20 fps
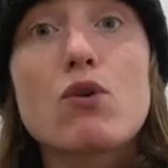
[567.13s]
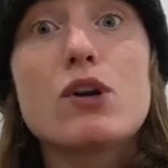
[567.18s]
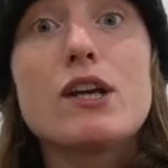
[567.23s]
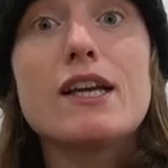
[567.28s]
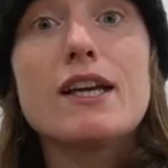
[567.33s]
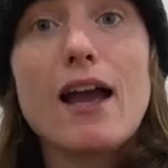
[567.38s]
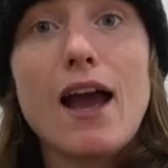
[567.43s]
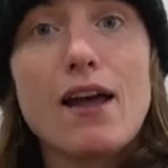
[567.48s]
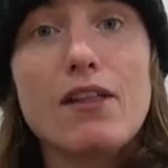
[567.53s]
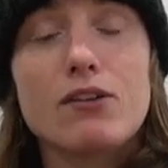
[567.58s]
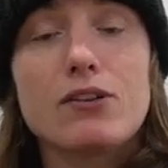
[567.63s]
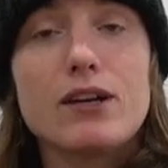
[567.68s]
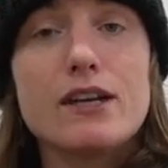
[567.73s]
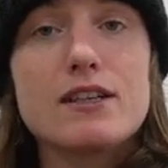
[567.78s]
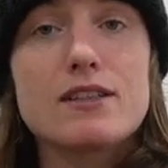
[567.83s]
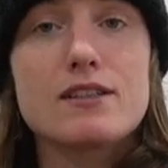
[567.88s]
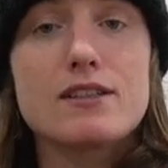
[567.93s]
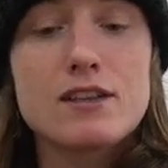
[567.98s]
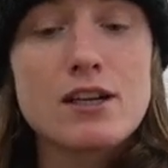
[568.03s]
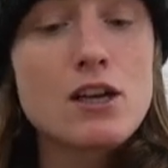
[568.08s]

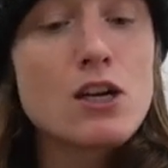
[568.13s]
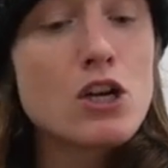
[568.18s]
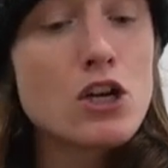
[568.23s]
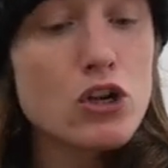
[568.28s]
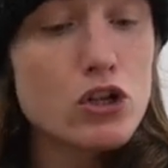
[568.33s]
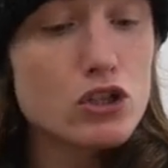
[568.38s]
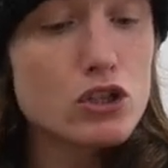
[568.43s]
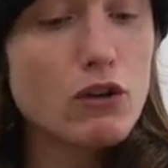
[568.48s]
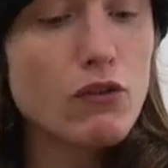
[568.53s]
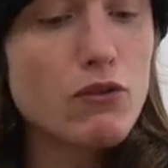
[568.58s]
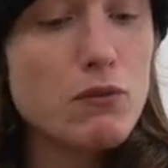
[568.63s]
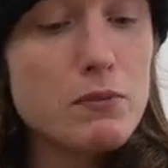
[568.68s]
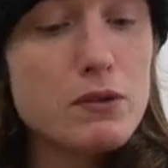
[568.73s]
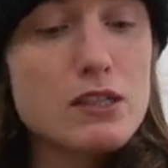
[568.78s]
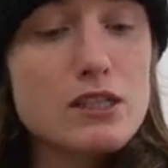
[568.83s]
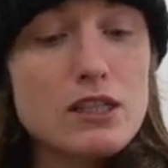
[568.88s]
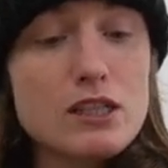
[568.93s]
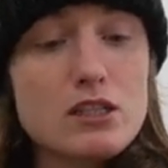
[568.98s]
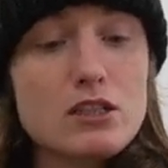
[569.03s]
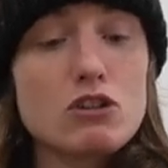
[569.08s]
calories. So from the
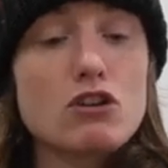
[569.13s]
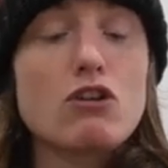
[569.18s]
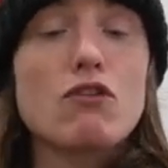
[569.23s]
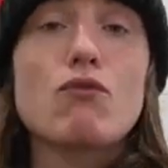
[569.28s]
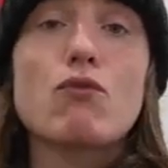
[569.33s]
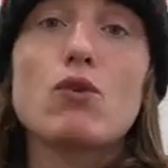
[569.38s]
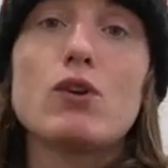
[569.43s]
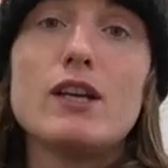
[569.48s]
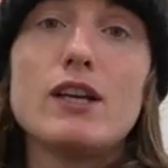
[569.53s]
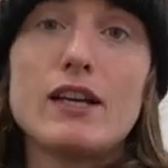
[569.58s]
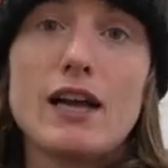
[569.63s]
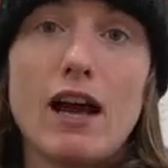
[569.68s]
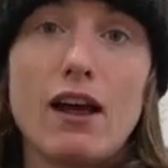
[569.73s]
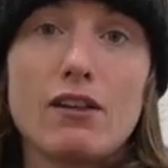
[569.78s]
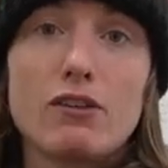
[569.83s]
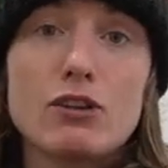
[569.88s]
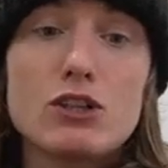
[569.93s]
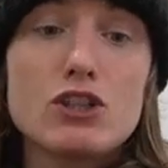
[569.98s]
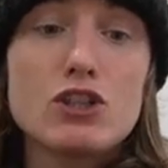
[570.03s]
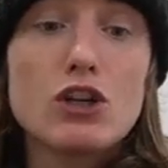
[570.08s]
640
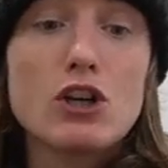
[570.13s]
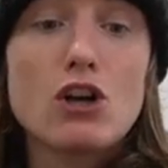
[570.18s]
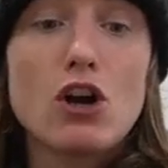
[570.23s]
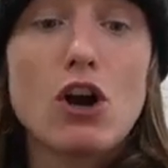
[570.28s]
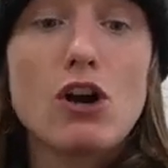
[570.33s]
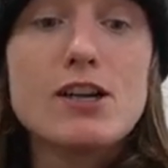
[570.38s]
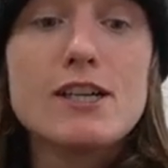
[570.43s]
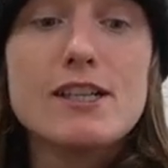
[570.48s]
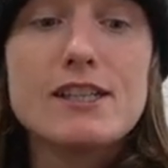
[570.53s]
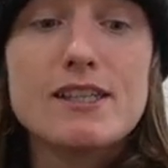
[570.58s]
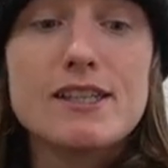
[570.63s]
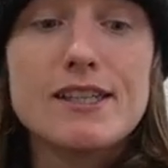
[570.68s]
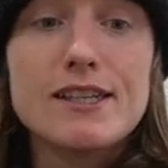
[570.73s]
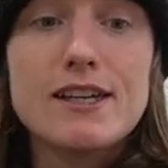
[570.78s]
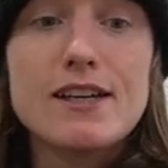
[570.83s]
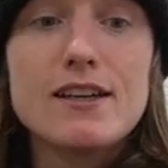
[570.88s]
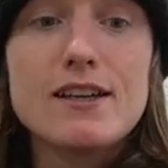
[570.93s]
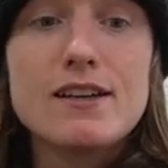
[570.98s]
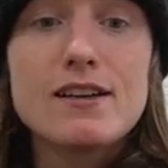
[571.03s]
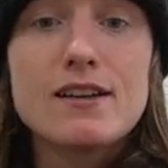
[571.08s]
calories, you can already
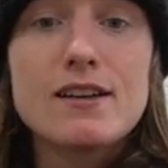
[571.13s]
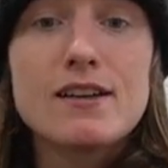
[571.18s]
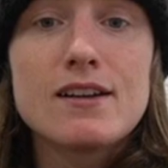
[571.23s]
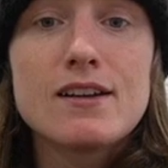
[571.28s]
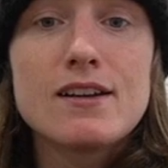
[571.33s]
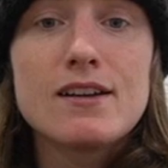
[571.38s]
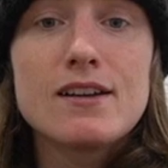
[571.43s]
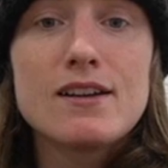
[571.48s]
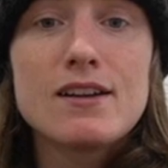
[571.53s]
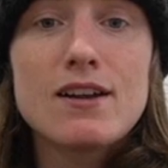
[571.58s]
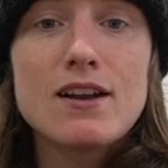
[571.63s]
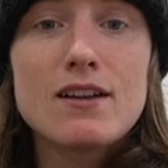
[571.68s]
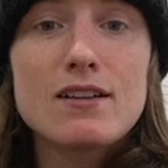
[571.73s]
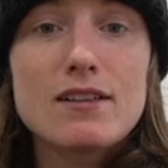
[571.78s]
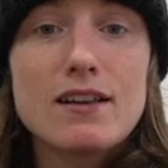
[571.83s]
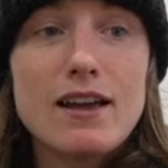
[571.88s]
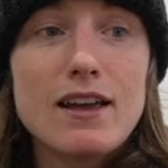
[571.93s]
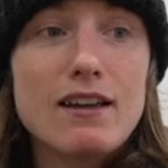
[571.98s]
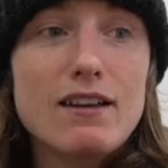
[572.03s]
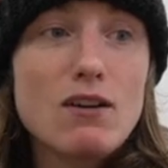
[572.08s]
see
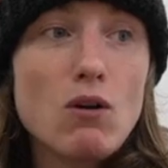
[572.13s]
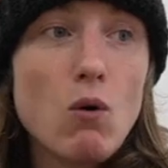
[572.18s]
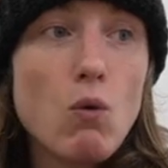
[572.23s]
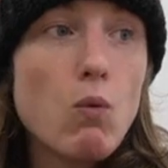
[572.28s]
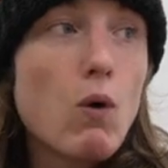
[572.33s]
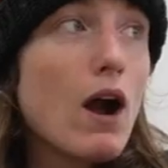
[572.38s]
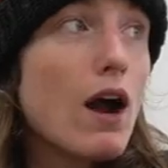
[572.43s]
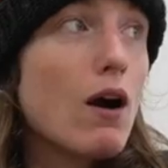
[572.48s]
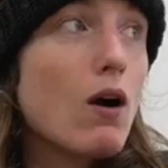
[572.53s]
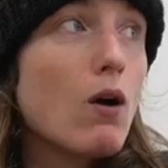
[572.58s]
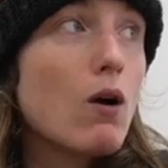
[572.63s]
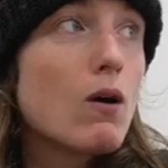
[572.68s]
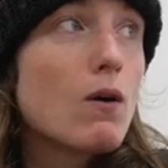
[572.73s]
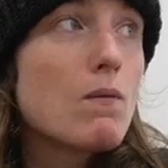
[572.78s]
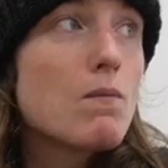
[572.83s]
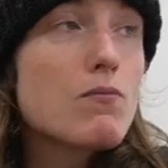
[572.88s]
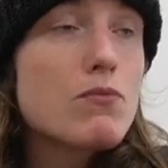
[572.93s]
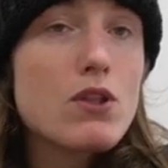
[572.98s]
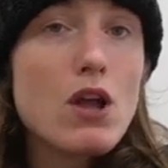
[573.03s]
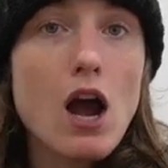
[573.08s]
like,
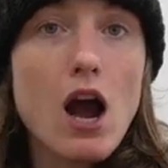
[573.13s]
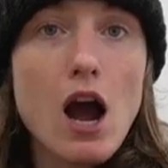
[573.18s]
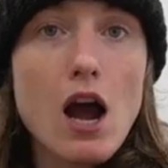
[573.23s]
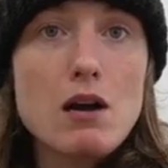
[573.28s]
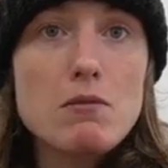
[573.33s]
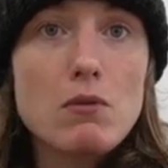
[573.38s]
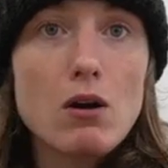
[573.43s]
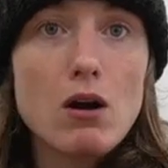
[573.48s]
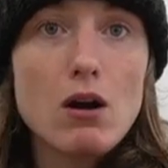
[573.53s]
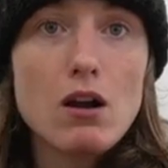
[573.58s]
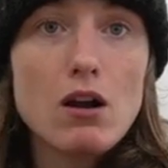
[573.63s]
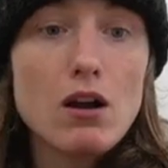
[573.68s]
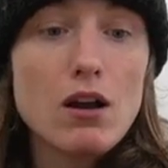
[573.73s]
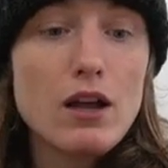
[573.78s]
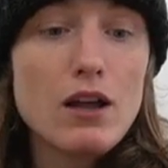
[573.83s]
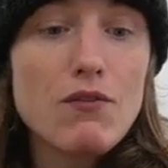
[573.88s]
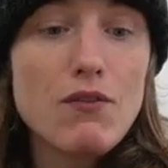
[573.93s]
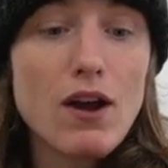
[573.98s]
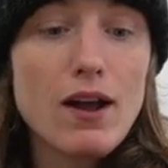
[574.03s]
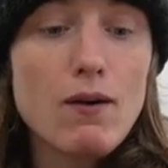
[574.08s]
wow,
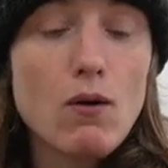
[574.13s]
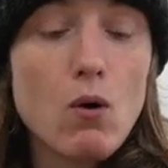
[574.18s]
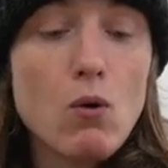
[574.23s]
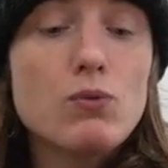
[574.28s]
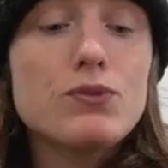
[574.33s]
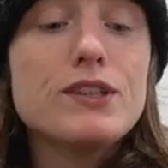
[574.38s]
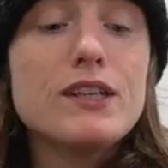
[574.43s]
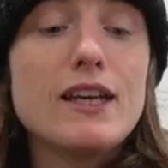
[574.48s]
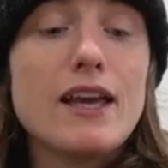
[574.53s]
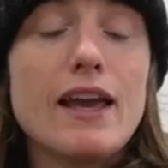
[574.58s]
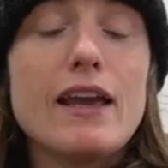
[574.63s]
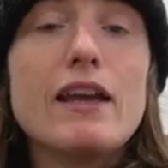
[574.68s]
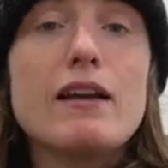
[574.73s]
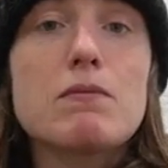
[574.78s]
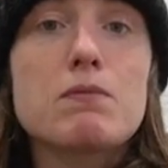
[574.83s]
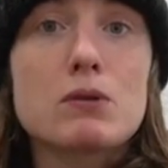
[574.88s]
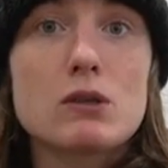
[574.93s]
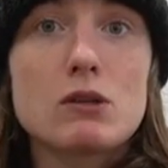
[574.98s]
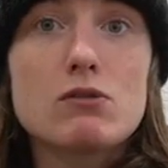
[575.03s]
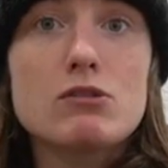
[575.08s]
if I only
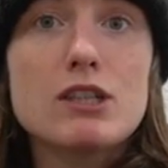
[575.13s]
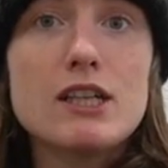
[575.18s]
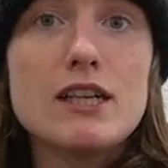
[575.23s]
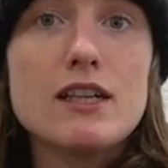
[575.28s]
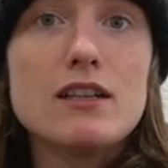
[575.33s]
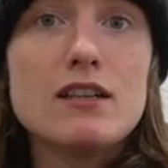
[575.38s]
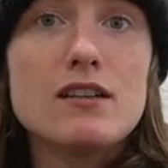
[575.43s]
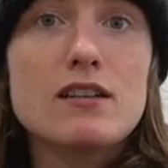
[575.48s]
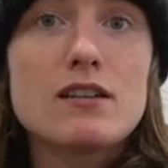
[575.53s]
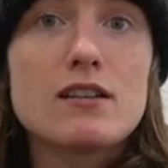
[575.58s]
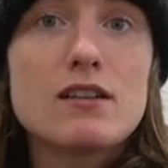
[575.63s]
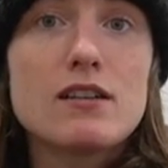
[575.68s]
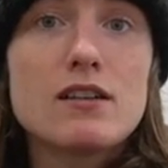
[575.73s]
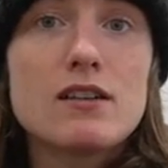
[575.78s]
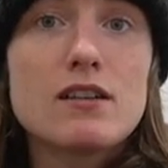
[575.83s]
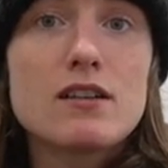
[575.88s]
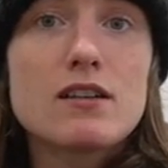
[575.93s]
ate protein,